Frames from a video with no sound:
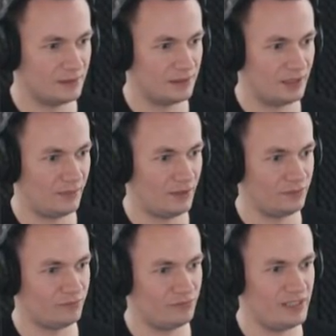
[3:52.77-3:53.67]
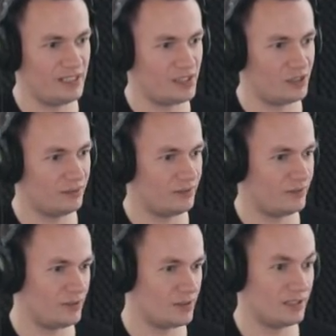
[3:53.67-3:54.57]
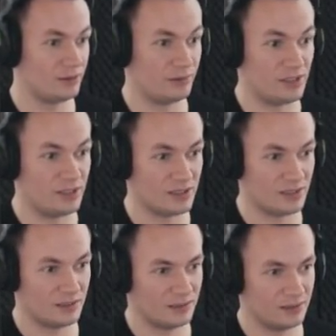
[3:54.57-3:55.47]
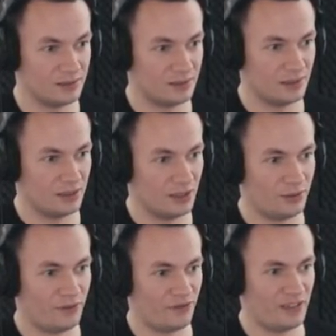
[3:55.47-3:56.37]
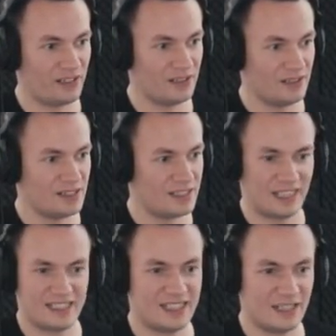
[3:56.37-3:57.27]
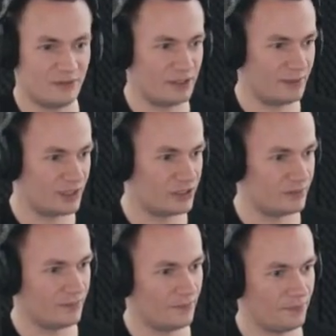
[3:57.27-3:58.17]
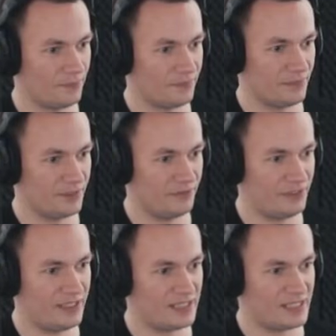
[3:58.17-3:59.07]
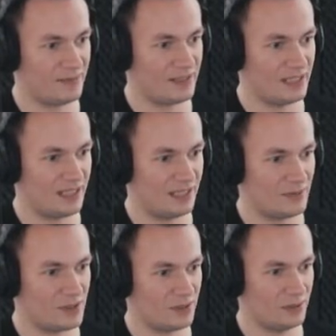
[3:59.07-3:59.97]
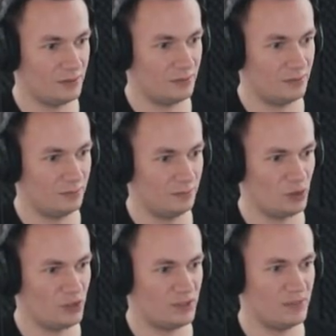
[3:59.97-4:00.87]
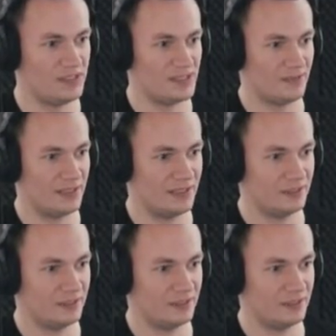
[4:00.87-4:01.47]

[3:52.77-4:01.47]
I felt really sorry for those little creatures, who in fear scattered in every direction, fleeing to save their lives. Most of them didn't survive.